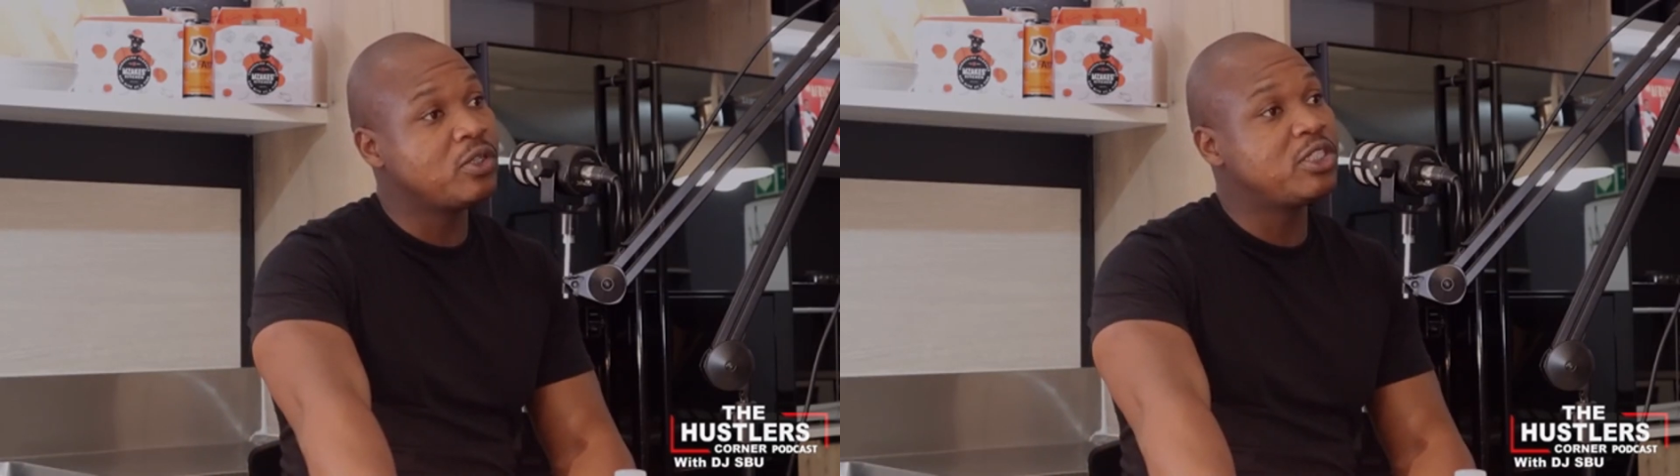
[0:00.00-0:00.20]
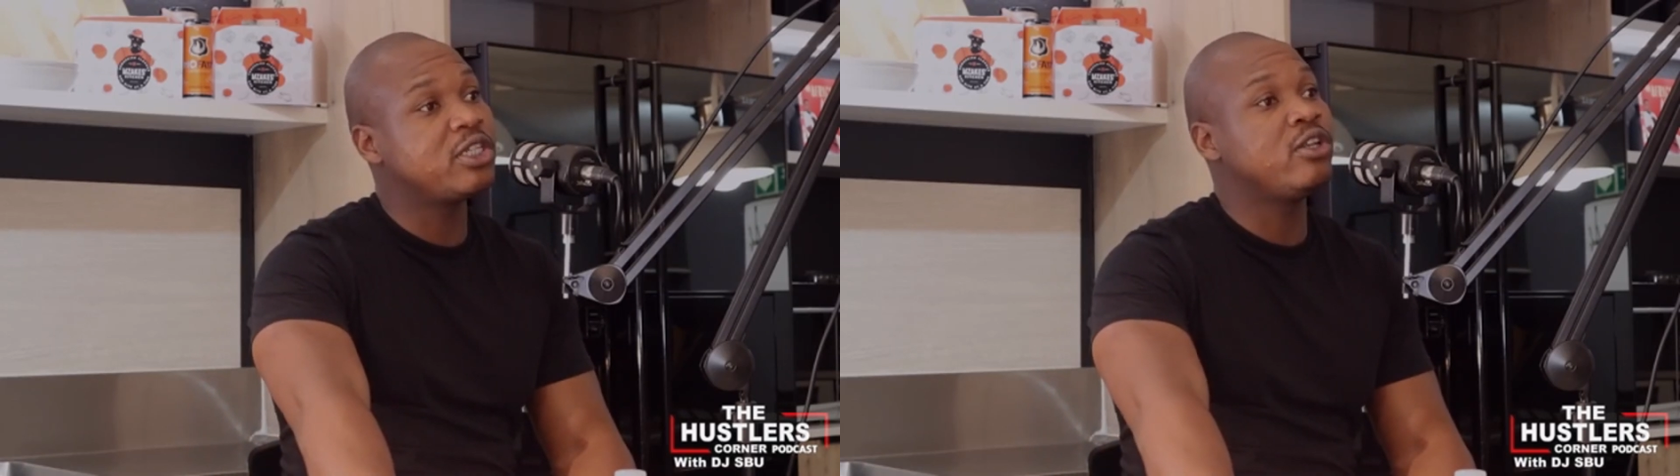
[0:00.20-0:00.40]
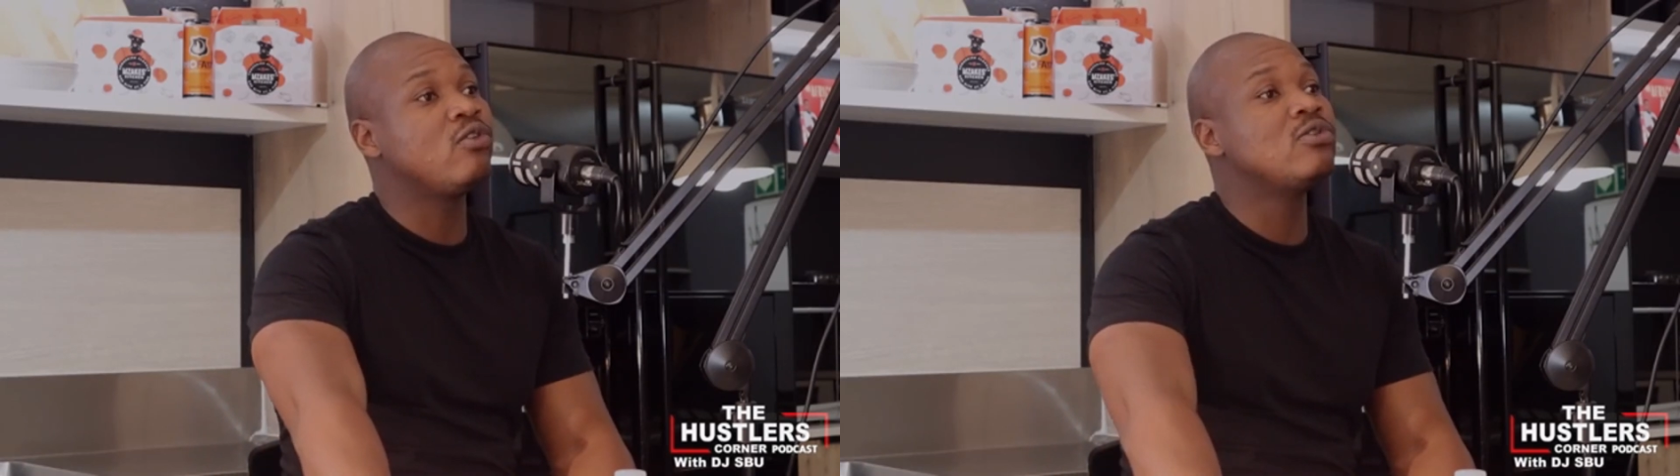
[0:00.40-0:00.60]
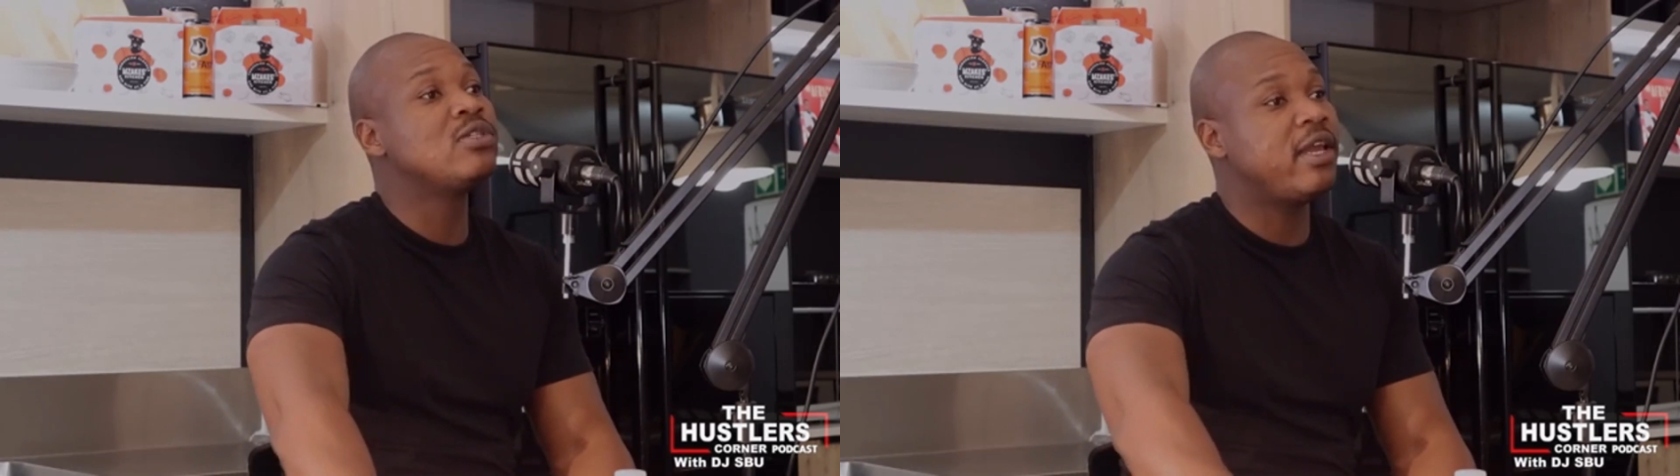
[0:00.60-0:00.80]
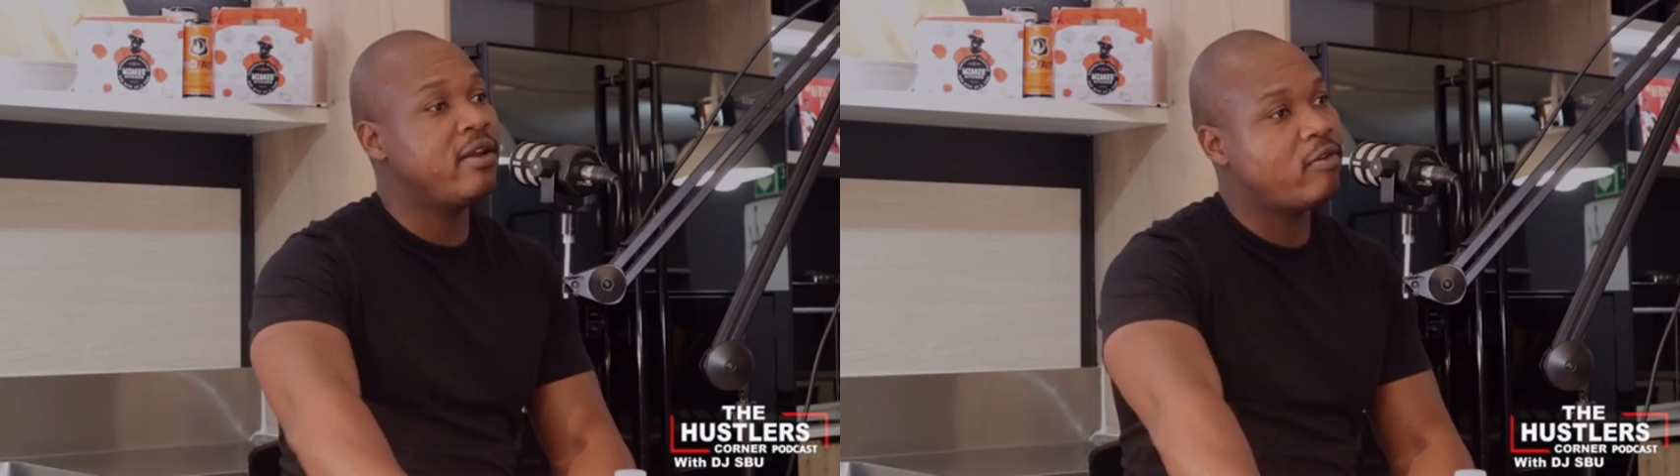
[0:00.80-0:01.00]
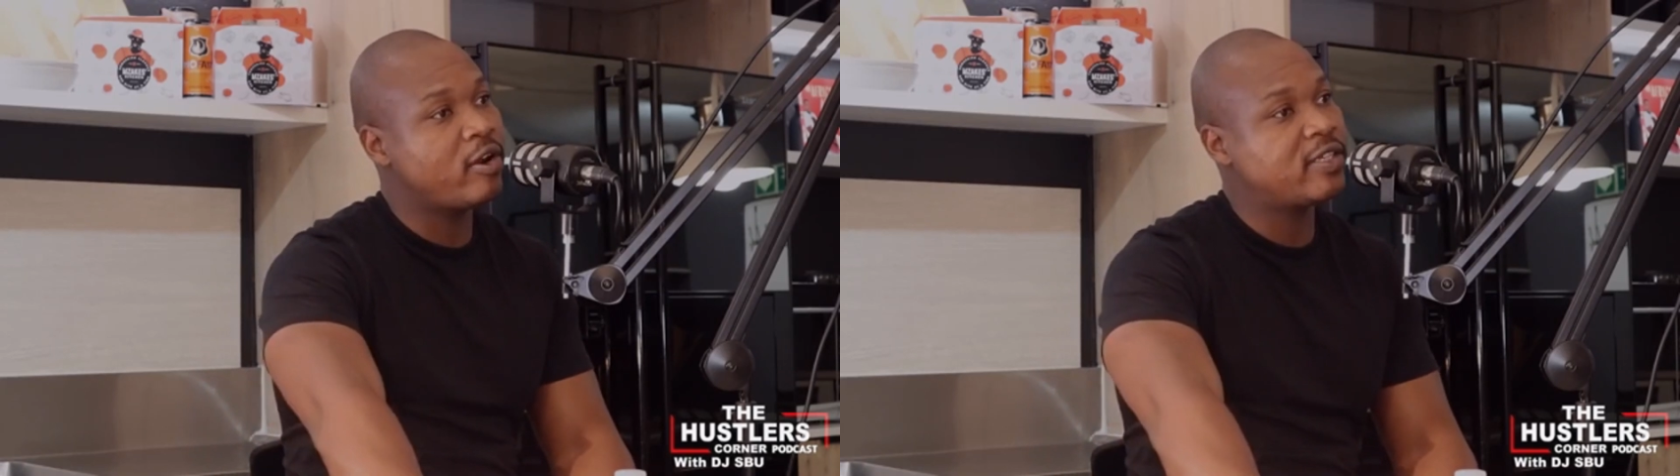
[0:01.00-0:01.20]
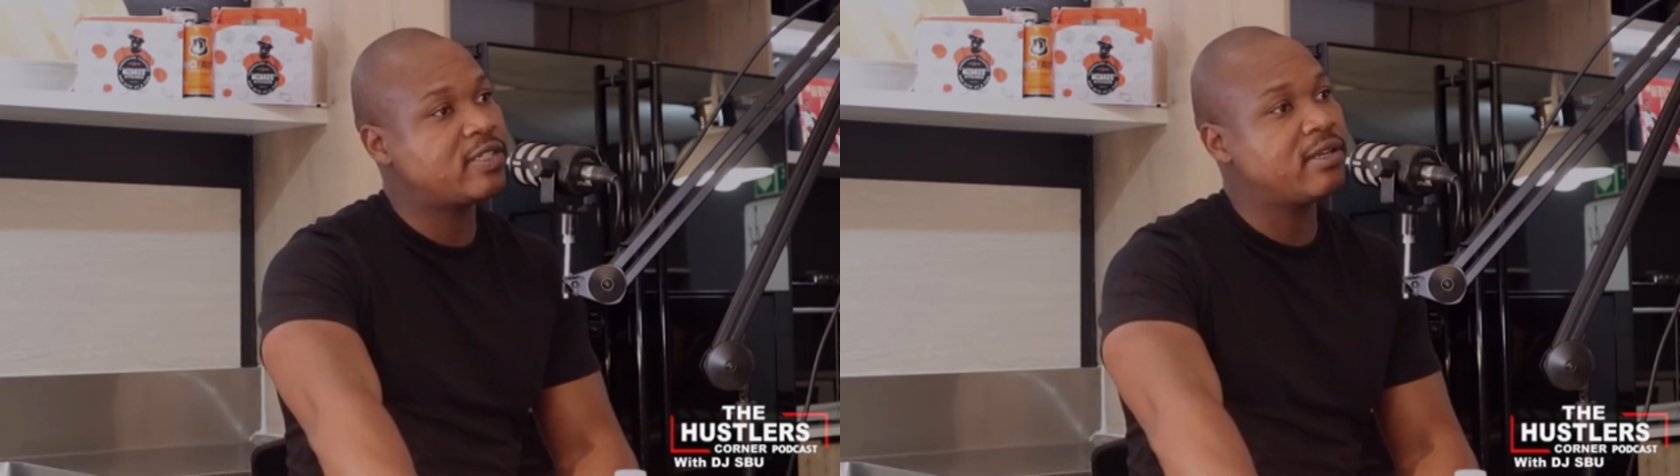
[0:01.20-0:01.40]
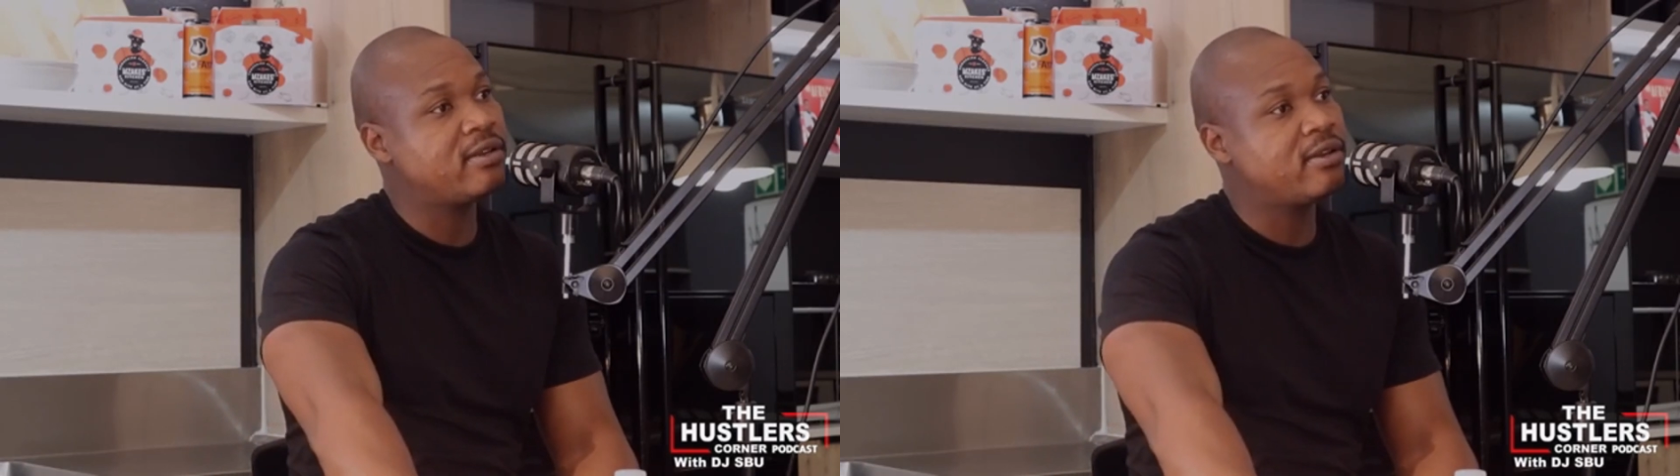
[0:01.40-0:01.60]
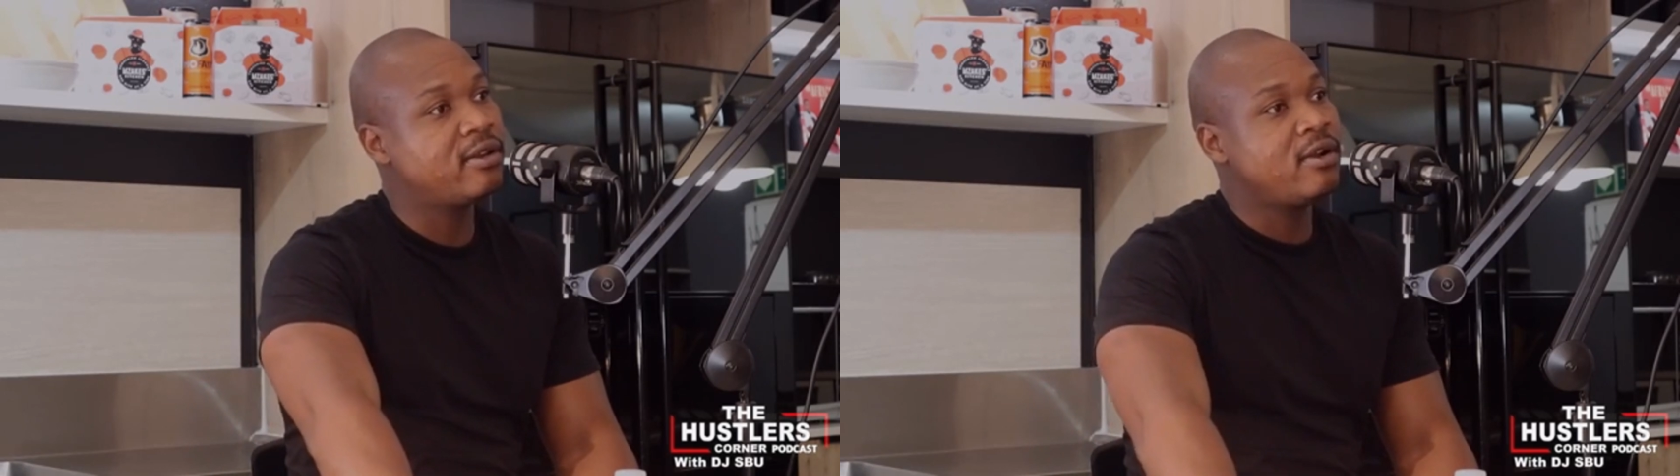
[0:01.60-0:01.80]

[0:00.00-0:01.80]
which includes invoicing,